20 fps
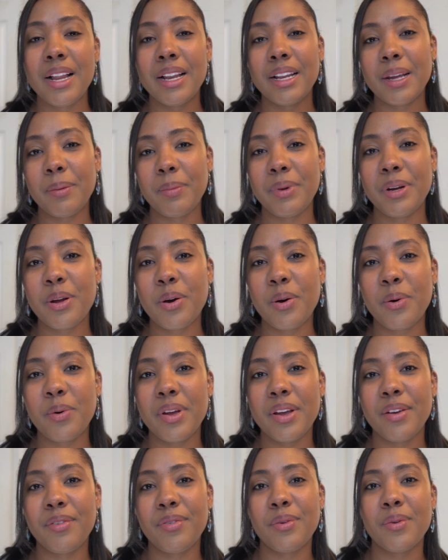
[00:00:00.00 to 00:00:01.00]
Let me know
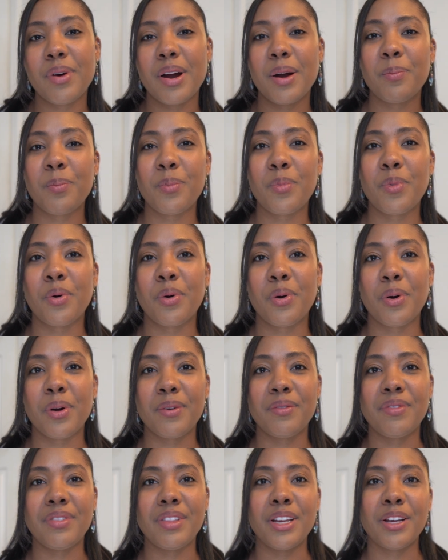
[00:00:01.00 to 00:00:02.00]
if you are more
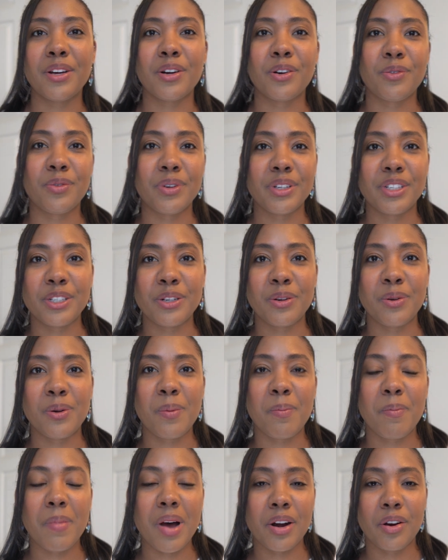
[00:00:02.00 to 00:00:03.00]
of the original
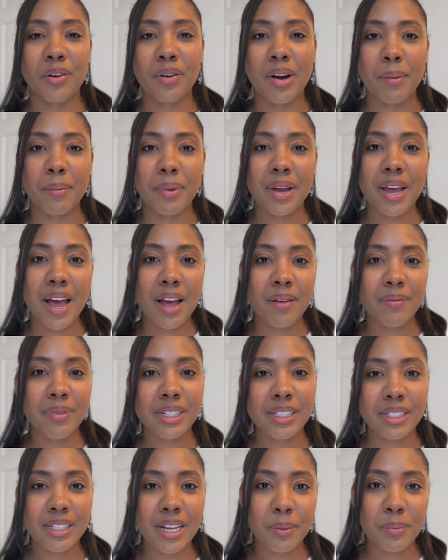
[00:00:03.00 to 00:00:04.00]
monogram
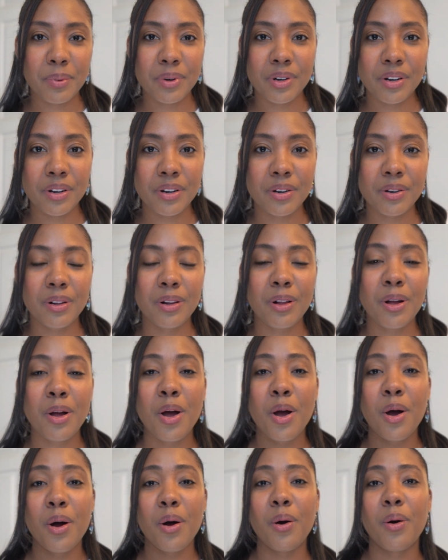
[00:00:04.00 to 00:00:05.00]
canvas type of girl,
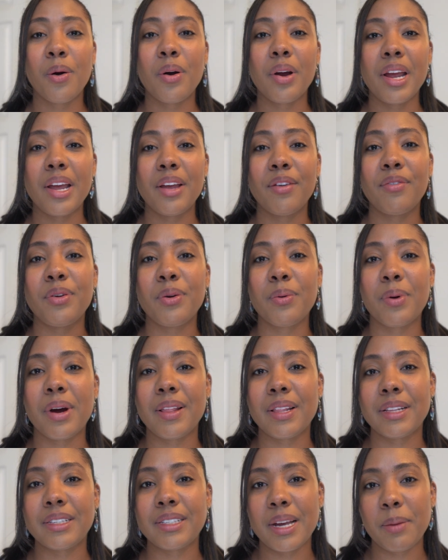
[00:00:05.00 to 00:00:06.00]
or if you are
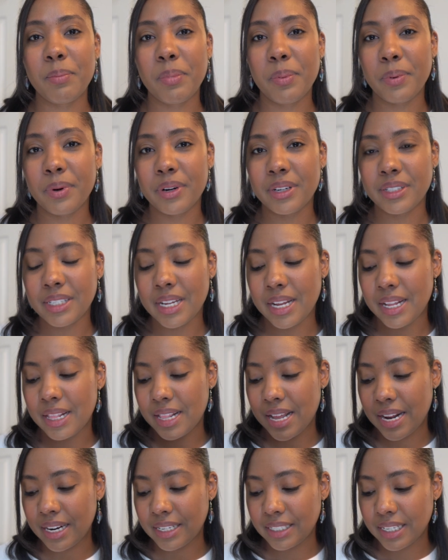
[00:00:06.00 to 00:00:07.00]
the type of person
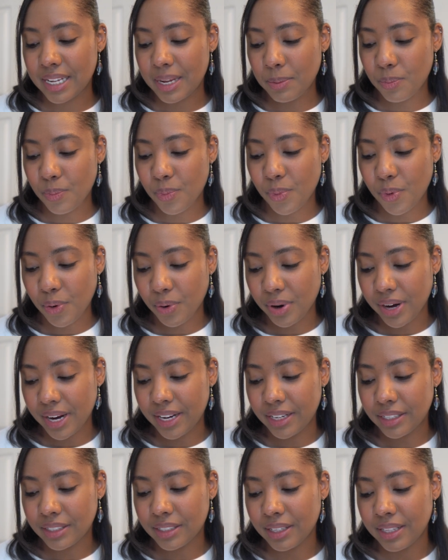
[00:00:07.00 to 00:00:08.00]
that is more
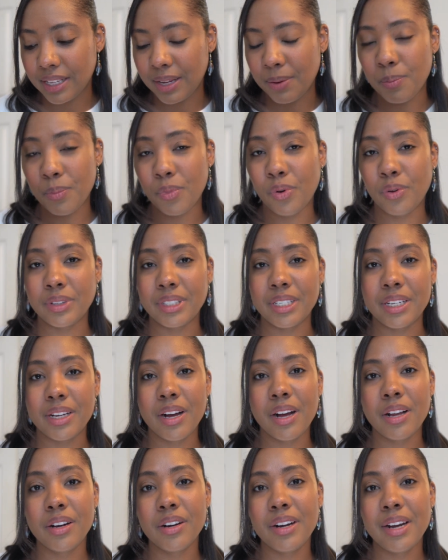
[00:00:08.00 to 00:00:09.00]
into the
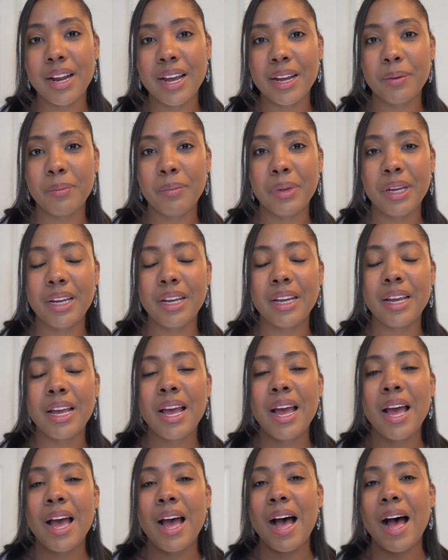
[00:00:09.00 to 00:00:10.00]
multicolor like me.
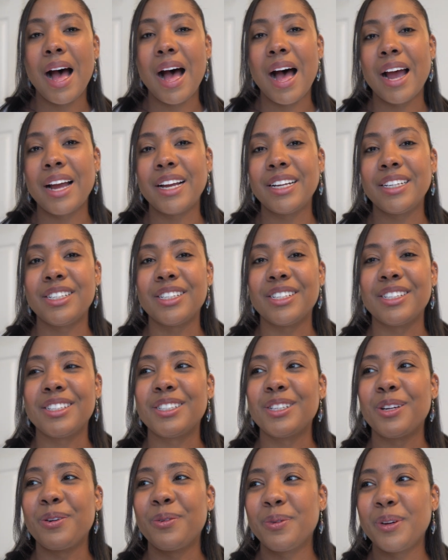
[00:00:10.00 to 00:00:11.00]
I
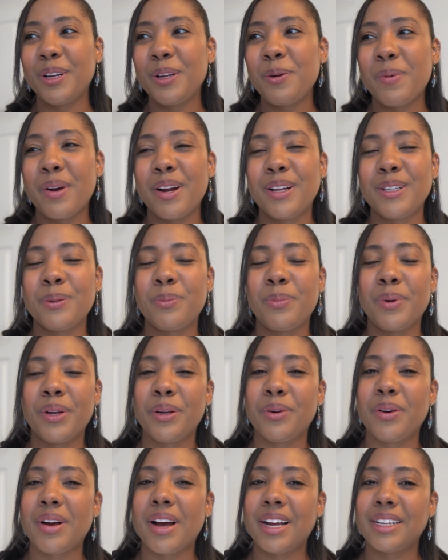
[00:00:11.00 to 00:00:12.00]
just really wanted to bring
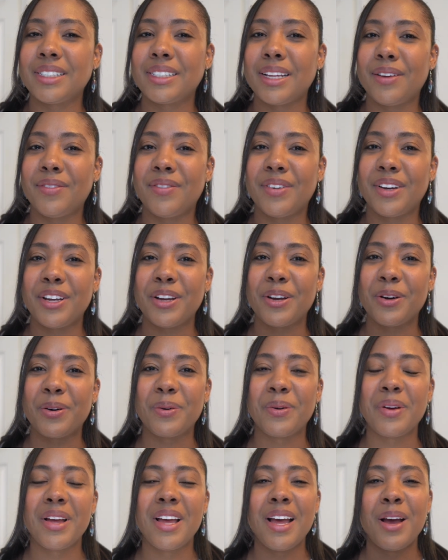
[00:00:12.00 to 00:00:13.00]
you guys a
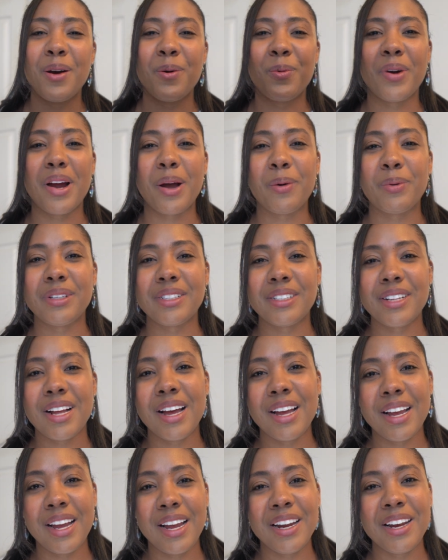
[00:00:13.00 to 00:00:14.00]
video where I was
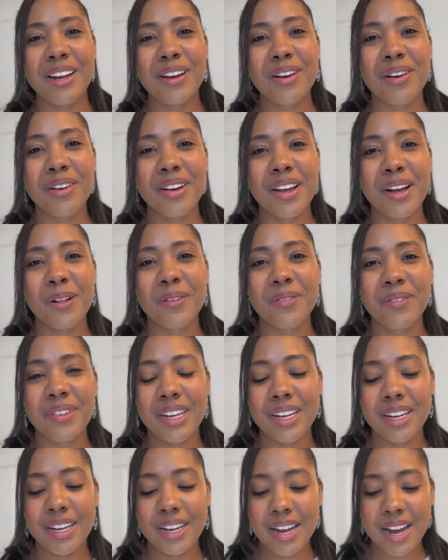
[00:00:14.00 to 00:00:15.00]
not hating on
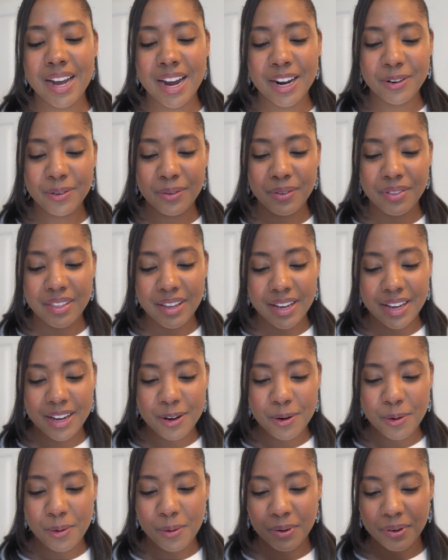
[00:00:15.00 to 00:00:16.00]
LV. I don't think
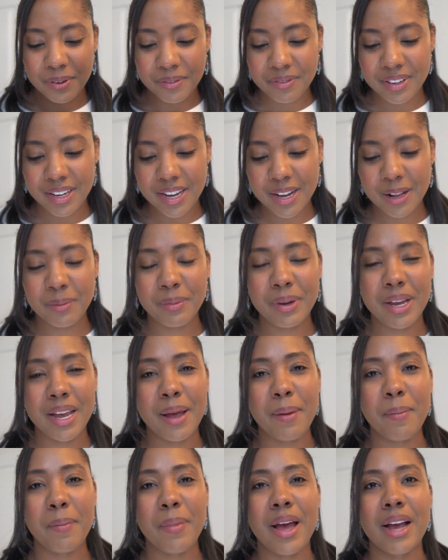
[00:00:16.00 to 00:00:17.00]
all of the LV
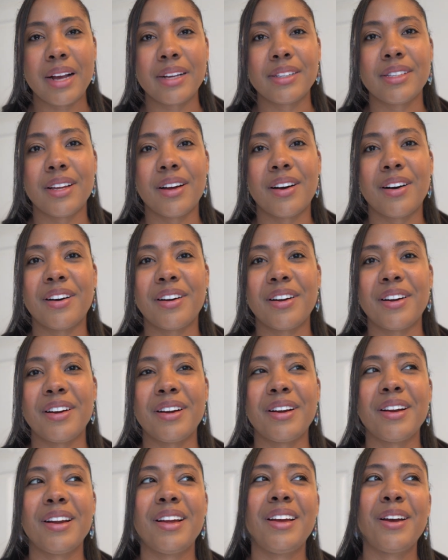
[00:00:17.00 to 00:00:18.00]
handbags
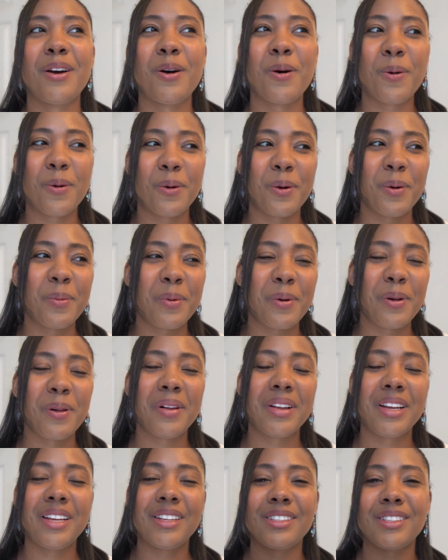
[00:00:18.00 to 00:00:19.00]
are
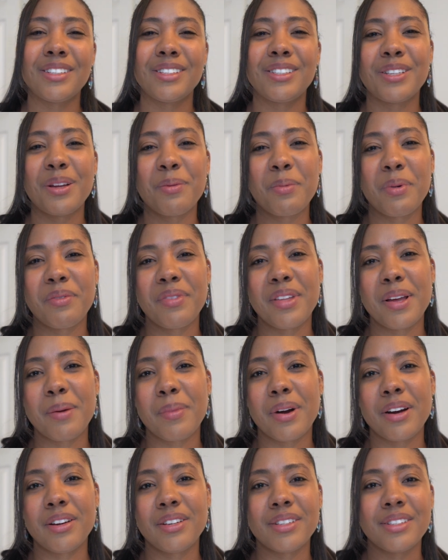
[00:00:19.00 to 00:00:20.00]
horrible. It's just some of them
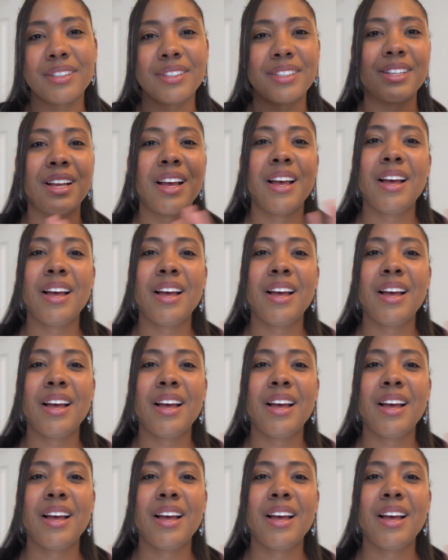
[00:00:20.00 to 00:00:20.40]
are just